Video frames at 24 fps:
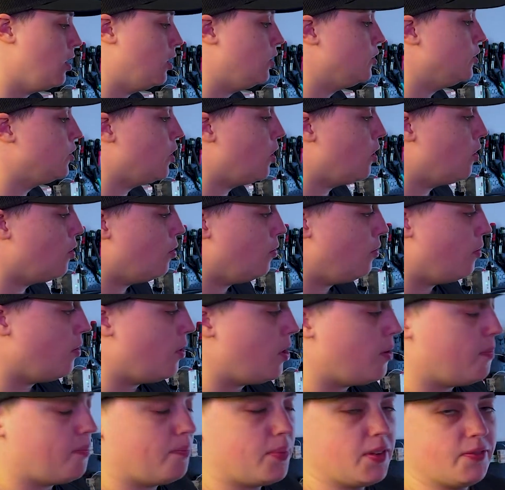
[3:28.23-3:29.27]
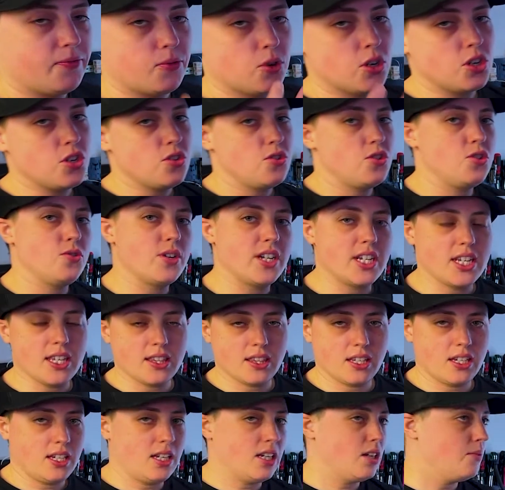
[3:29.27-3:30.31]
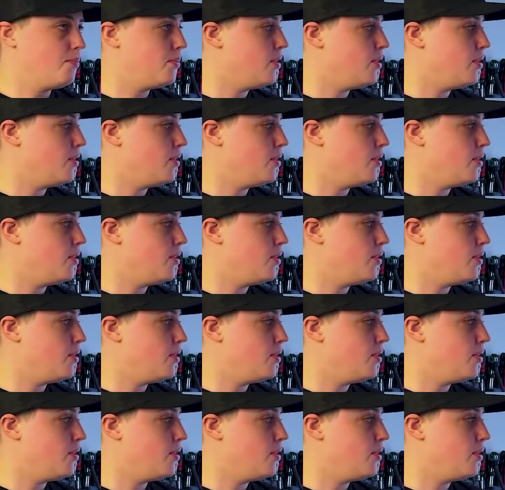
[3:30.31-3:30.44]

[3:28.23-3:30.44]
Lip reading: So before you do anything,